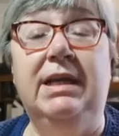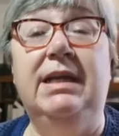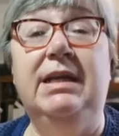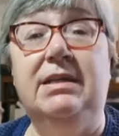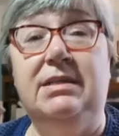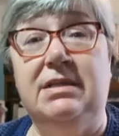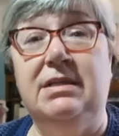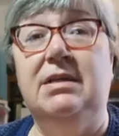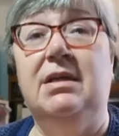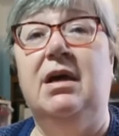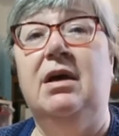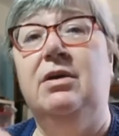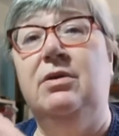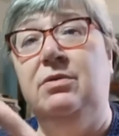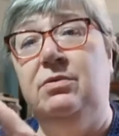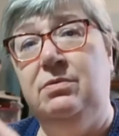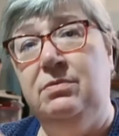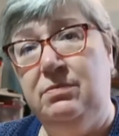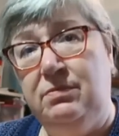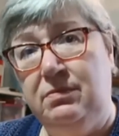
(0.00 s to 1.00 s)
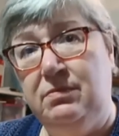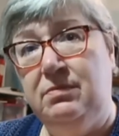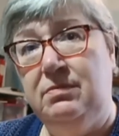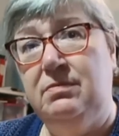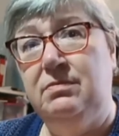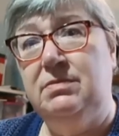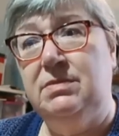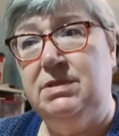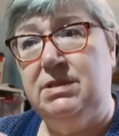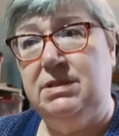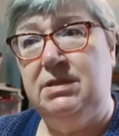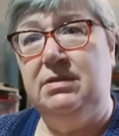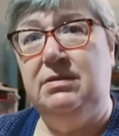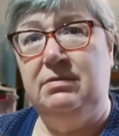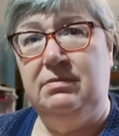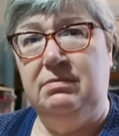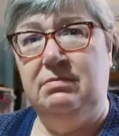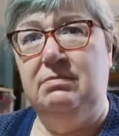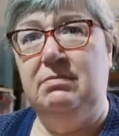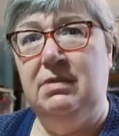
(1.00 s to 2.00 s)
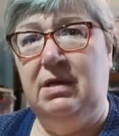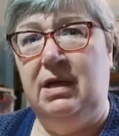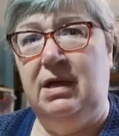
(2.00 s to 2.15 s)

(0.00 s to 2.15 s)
need to know to